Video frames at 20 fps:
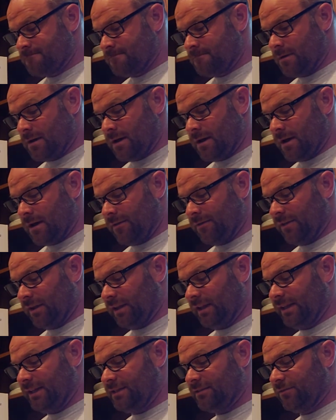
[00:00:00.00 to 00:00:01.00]
The
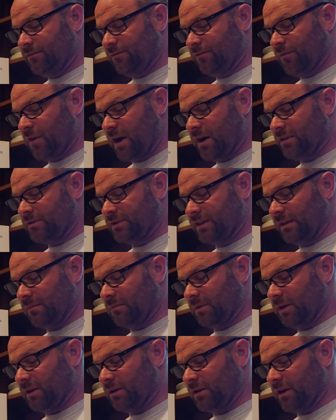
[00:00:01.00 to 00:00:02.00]
lead fire team
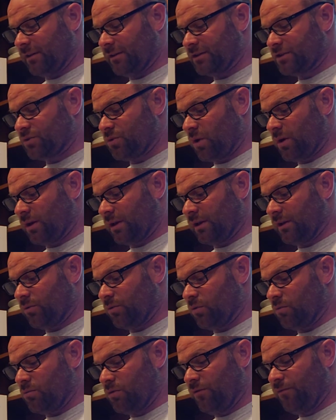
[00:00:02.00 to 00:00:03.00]
leader and the squad leader
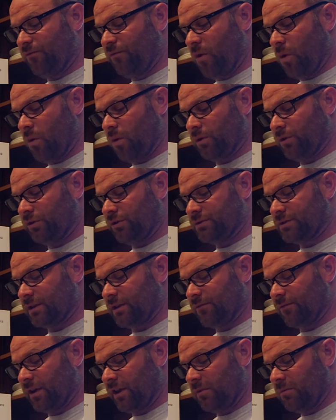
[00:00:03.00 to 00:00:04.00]
will move forward using
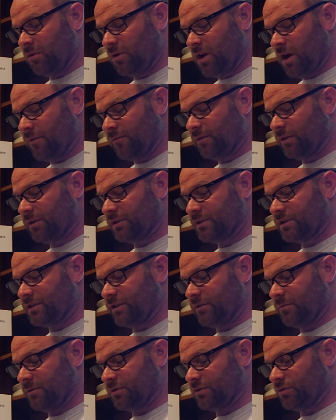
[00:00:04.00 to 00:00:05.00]
available cover and
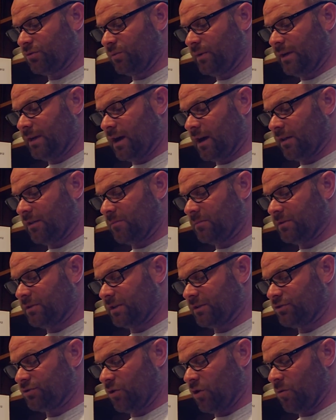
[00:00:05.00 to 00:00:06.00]
concealment to recon the
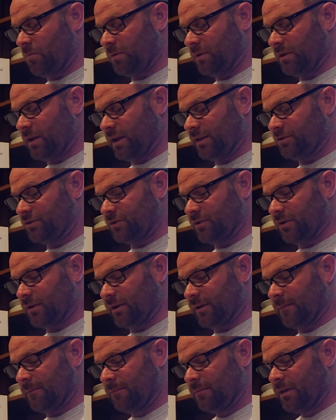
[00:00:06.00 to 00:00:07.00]
potential open danger
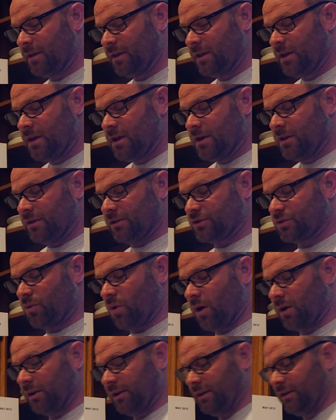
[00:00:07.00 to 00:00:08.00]
area. The
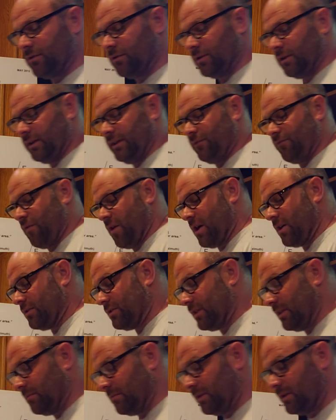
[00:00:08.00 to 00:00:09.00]
squad leader and lead fire
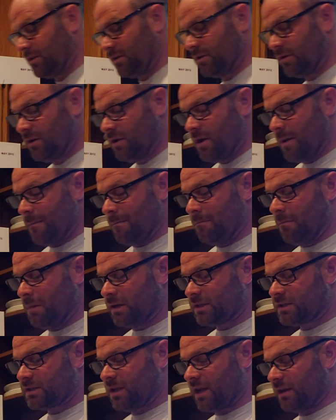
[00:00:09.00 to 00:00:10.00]
team leader
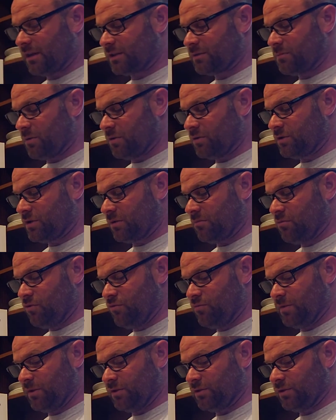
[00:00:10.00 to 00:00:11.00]
must not expose their
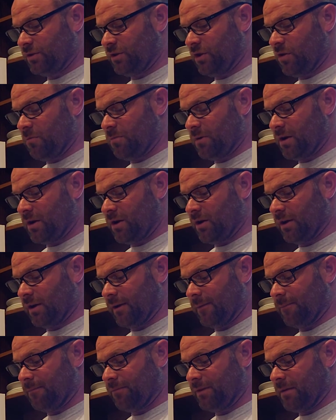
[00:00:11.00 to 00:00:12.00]
movement to the open
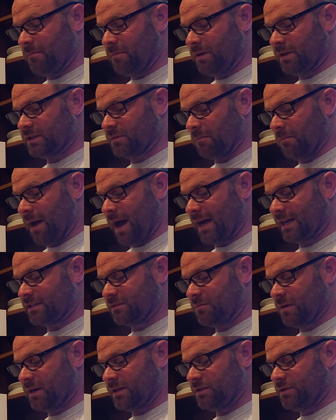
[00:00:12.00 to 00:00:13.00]
area. They must
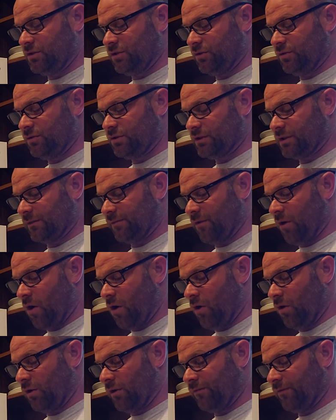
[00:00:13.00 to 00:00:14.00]
maximize the use of
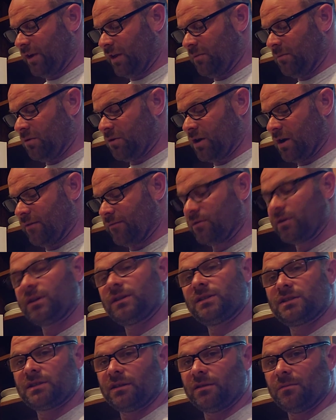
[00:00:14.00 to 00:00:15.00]
all available cover and
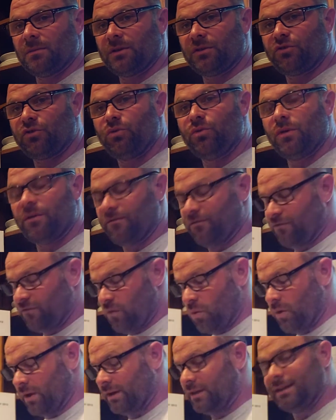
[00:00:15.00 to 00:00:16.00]
concealment to
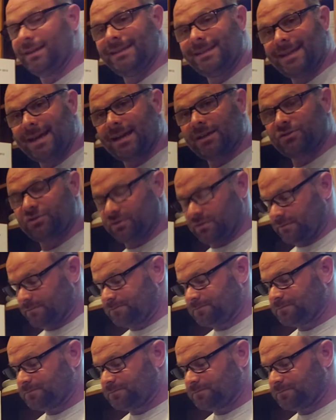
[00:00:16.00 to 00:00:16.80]
avoid detection.